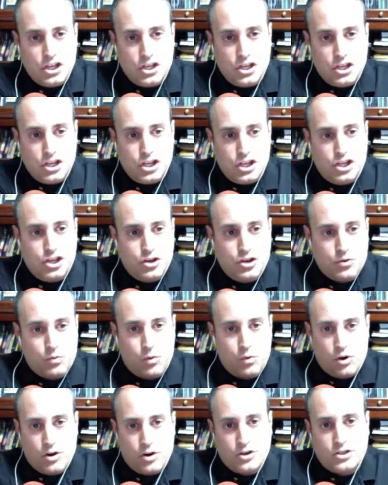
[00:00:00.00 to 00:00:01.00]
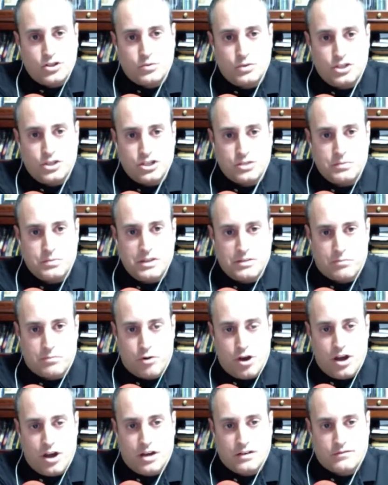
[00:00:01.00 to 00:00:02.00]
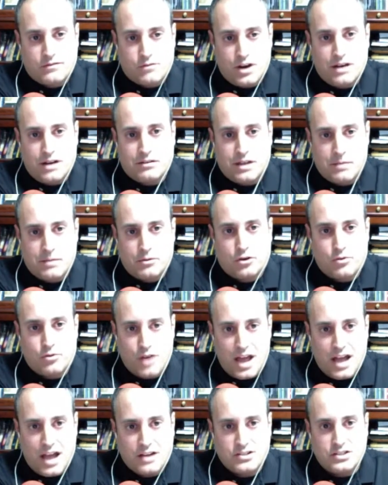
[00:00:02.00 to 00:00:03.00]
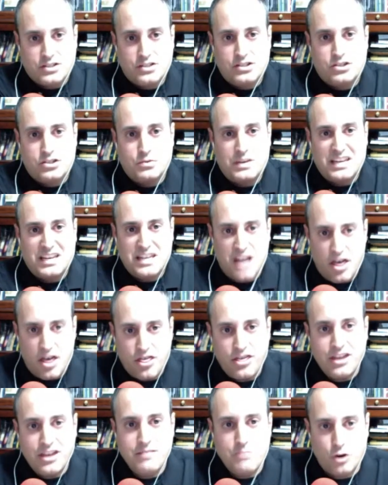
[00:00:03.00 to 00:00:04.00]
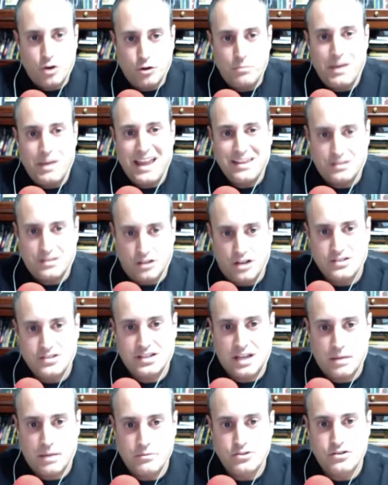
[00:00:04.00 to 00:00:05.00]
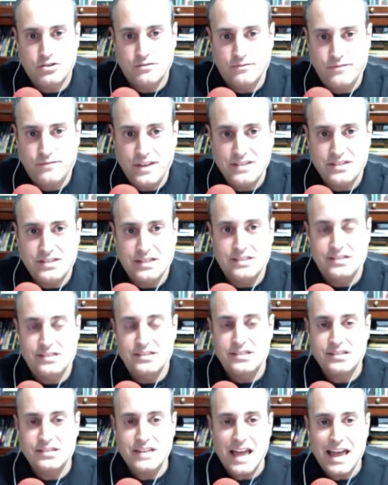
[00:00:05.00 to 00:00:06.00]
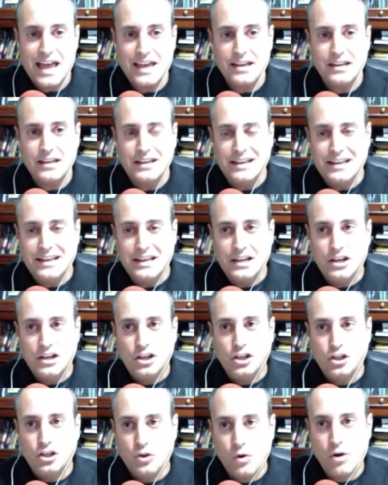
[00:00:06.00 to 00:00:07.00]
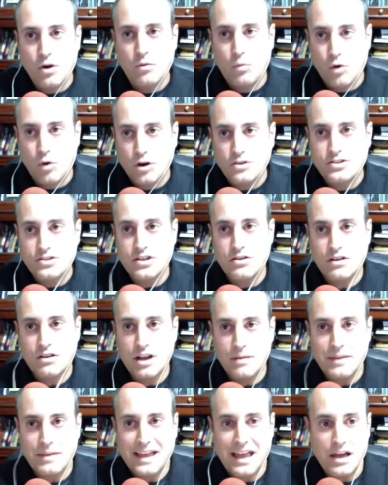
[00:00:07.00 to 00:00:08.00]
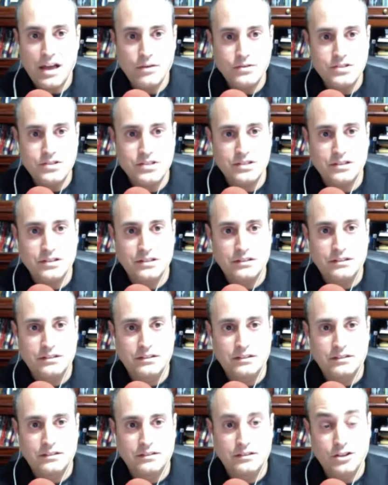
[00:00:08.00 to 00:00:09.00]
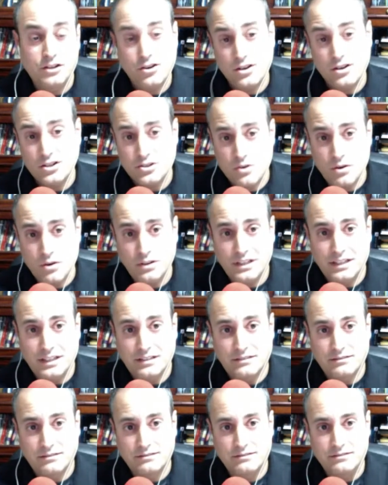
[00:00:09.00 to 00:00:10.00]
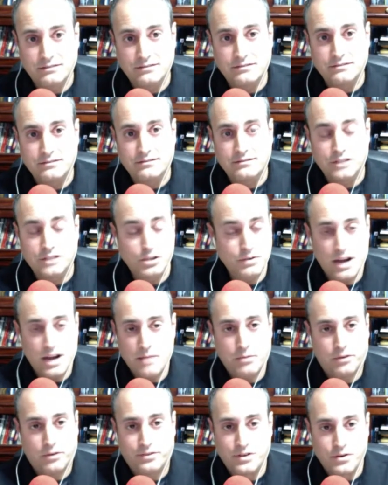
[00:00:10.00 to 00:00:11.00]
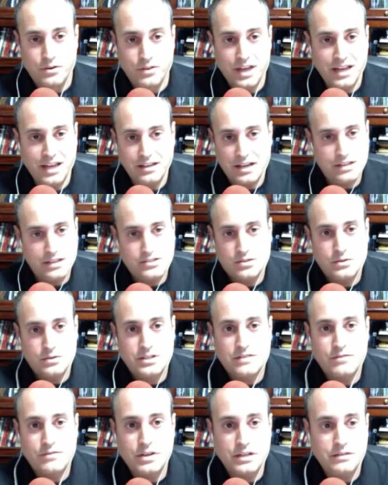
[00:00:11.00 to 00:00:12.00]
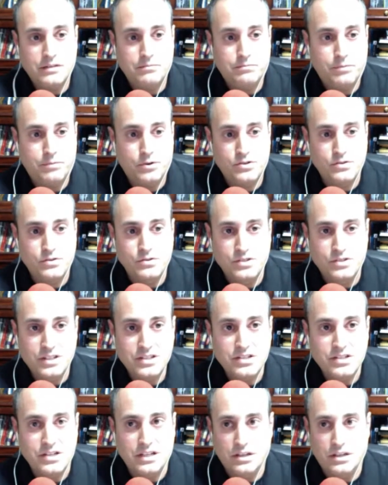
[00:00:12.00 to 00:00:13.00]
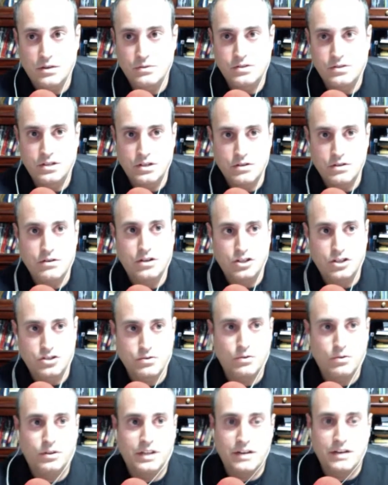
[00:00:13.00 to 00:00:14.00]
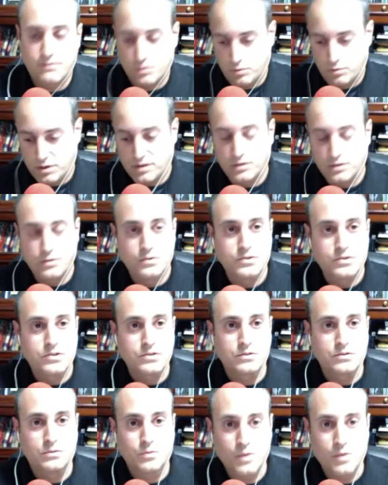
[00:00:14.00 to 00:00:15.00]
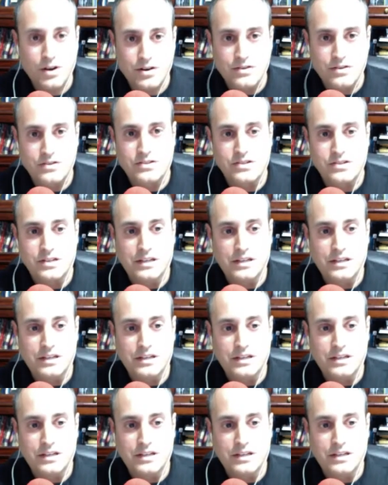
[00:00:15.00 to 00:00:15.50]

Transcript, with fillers: your words would just be the product of random chemical reactions doing nothing but obeying the laws of chemistry and physics. And instead, your words that are coming out, you're controlling. You and I both know that. So does every person who's listening knows that you're controlling every one of those words.